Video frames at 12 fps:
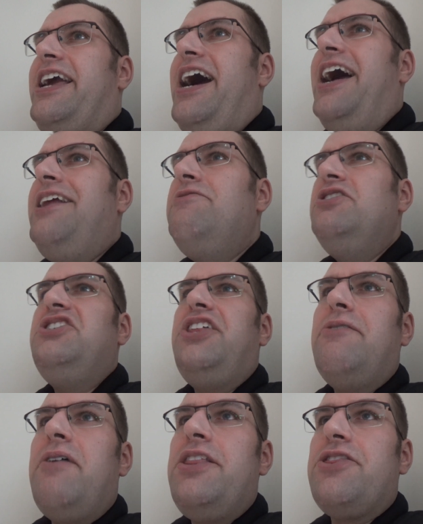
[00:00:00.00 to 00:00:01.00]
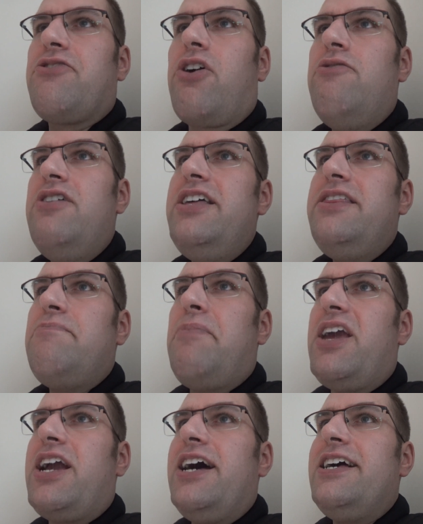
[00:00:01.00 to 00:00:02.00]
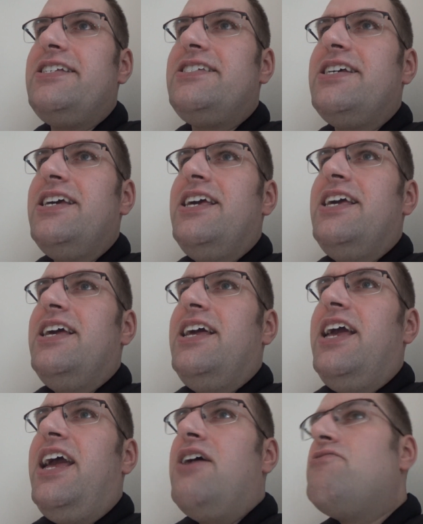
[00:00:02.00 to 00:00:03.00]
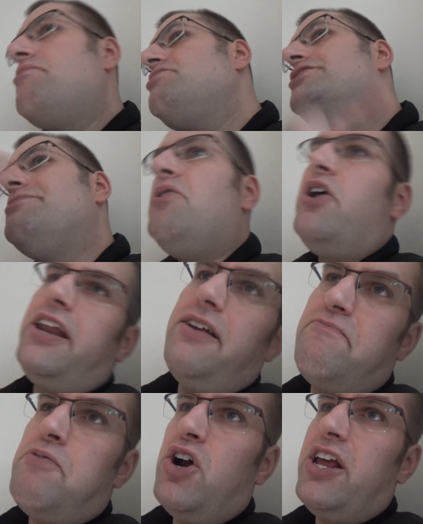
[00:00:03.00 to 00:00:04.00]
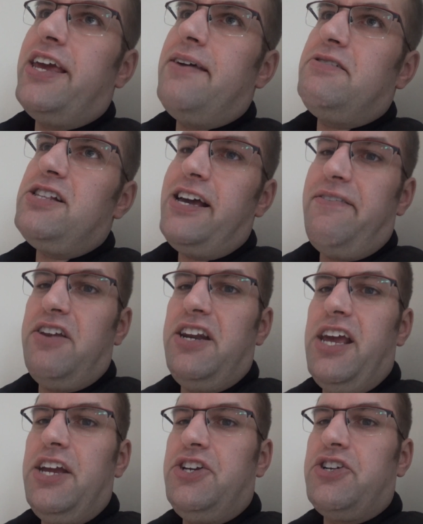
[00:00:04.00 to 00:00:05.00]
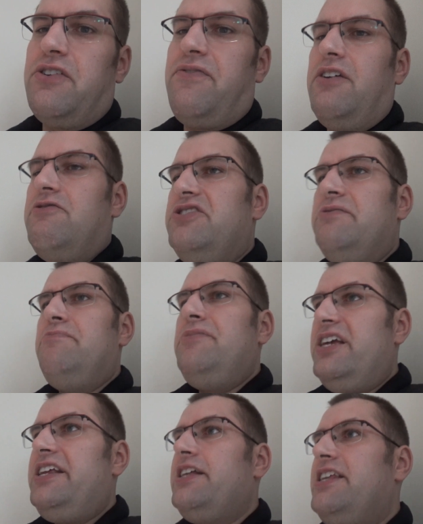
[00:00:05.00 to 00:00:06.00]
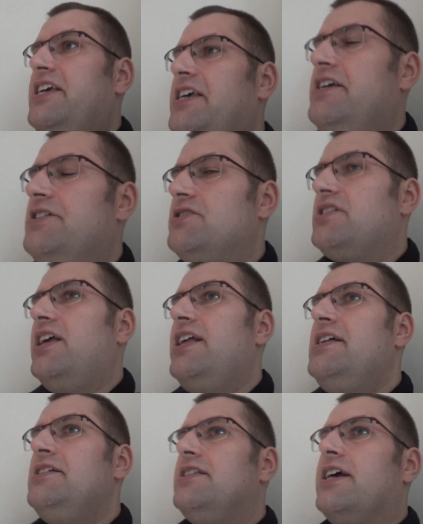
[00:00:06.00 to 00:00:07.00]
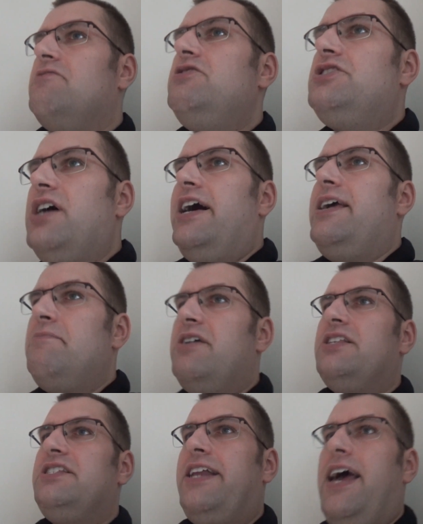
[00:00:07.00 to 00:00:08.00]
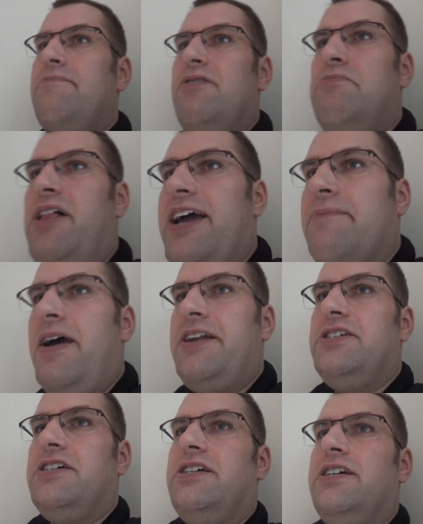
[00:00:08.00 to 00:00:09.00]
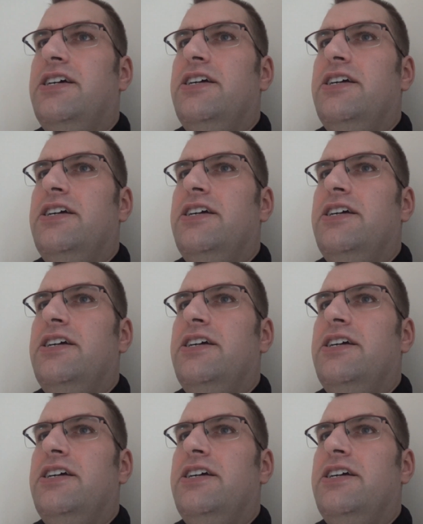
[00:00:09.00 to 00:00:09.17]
kind of wish they went through with, because what was the point of putting his life in danger if he was immediately healed? Like, we saw him get stabbed, and Black Manta